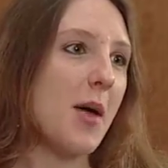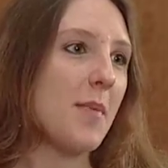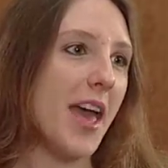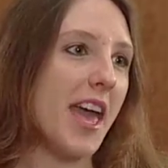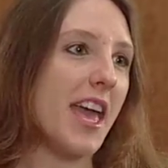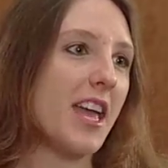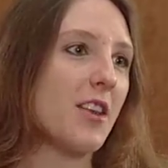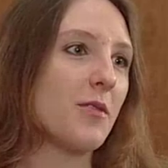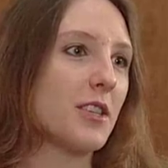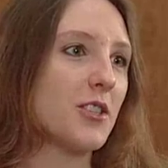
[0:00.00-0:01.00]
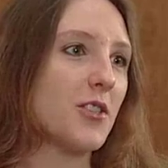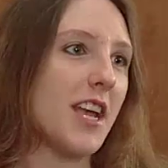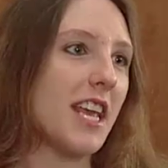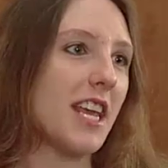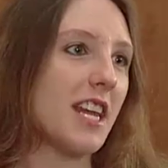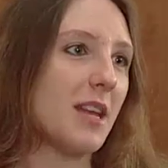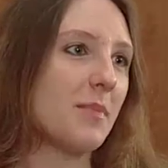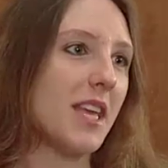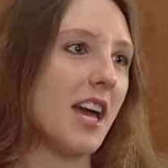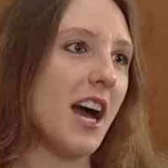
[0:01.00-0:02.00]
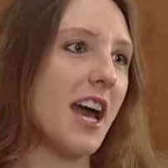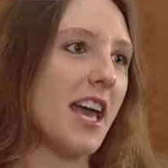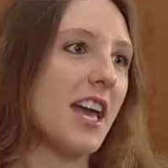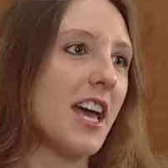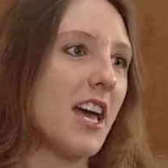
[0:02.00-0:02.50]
pain, restraint, and NPI.